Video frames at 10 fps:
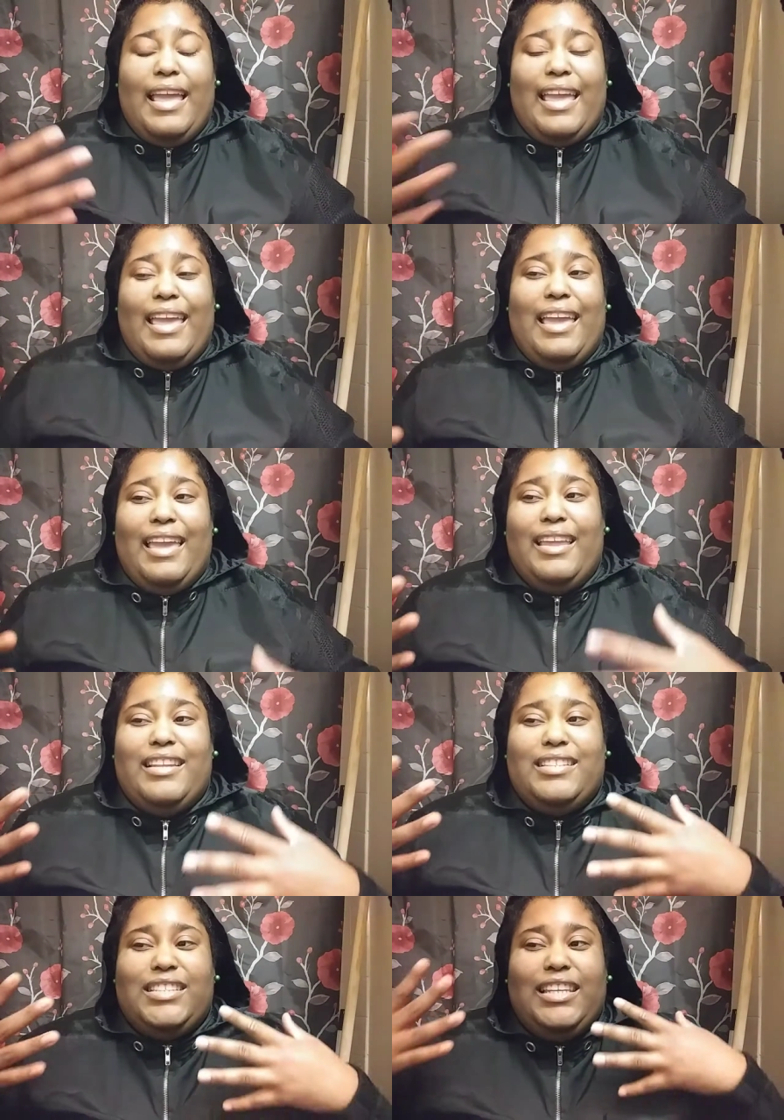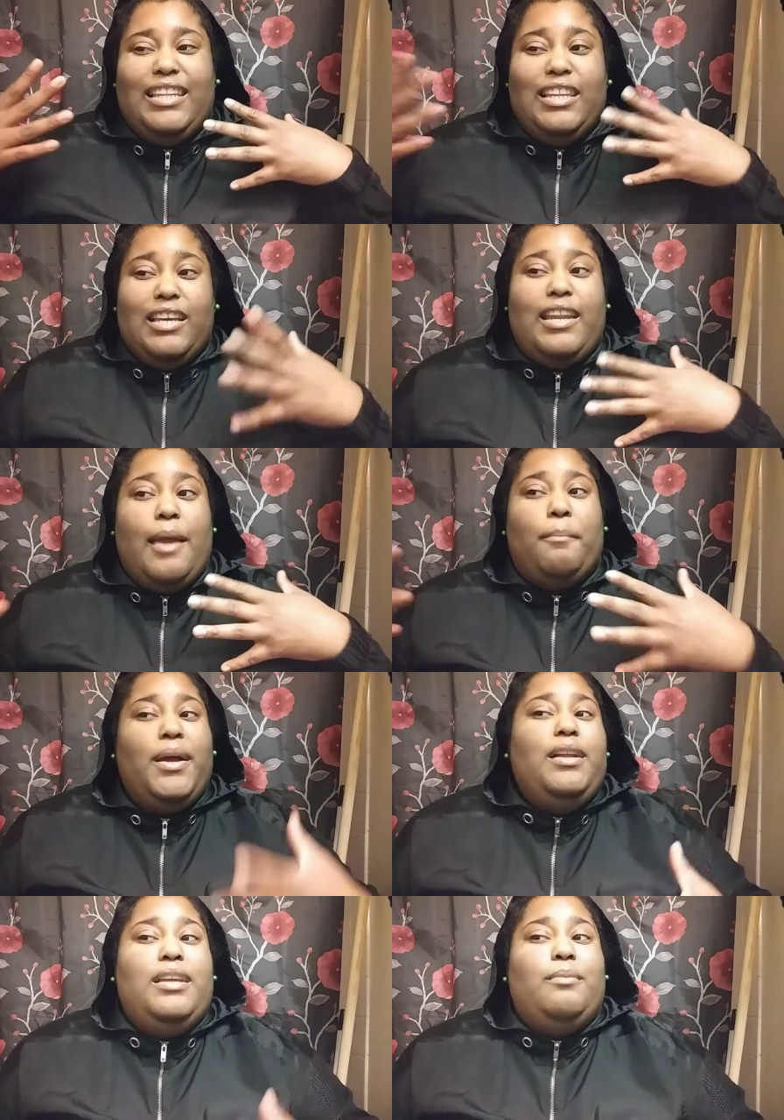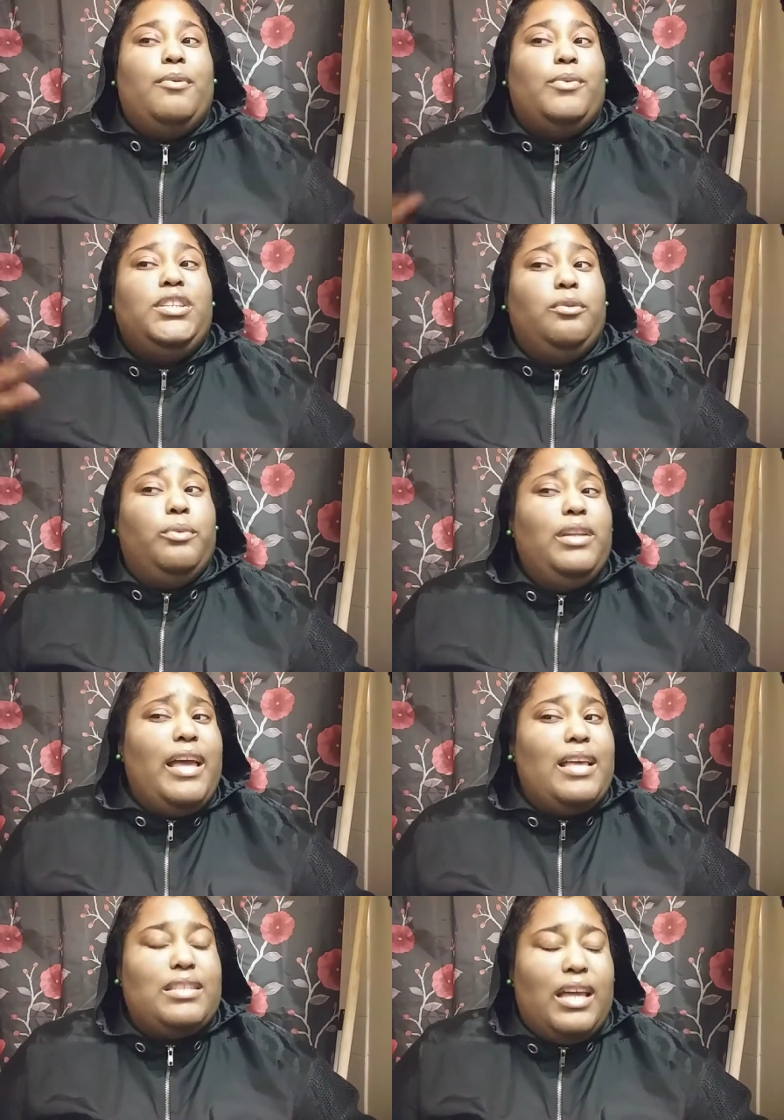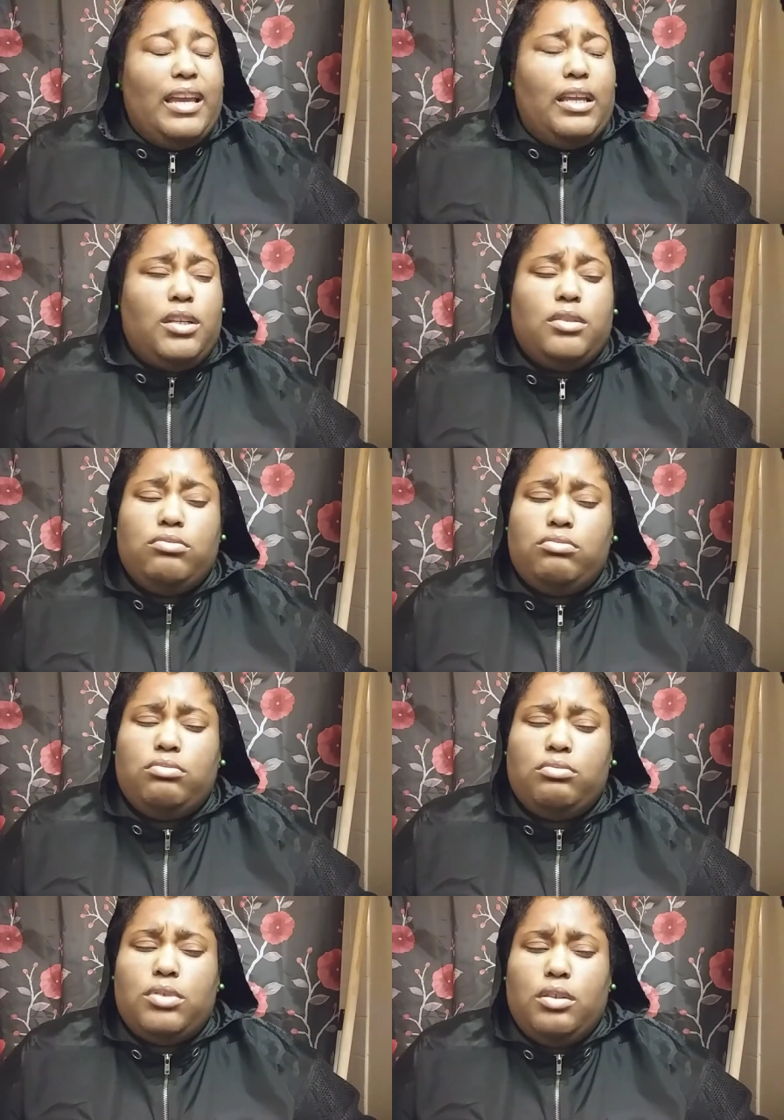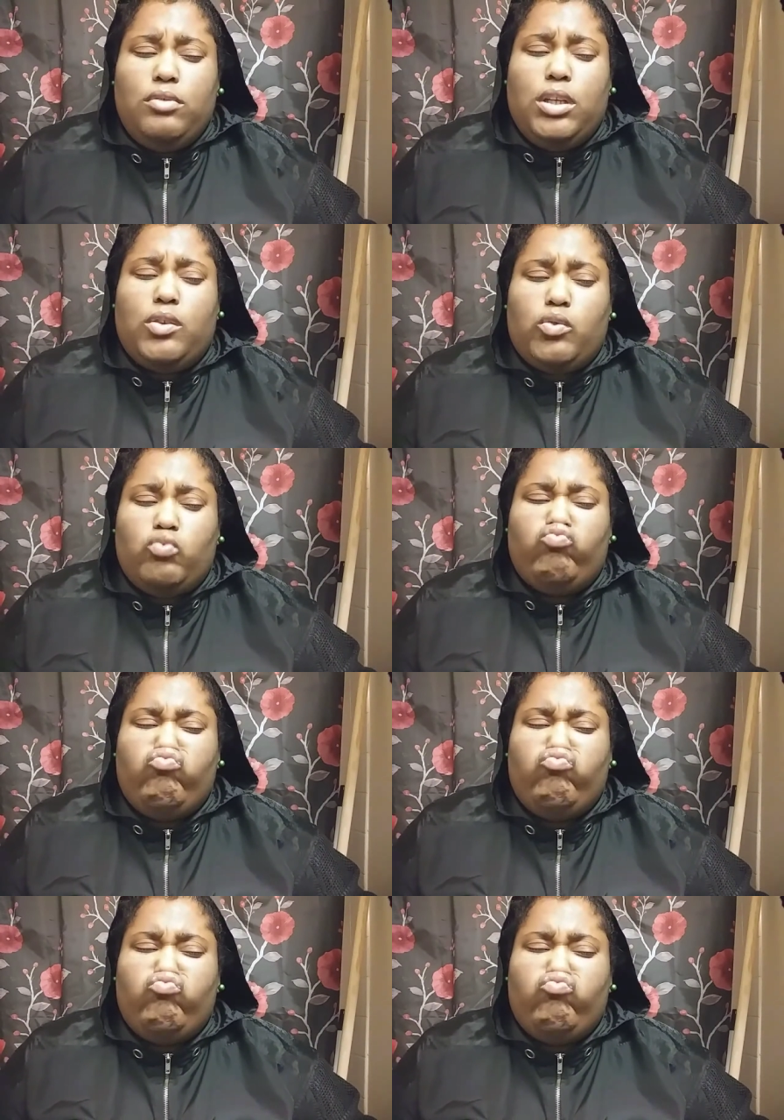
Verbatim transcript: And she loved that money. But when she realized, like, hold on.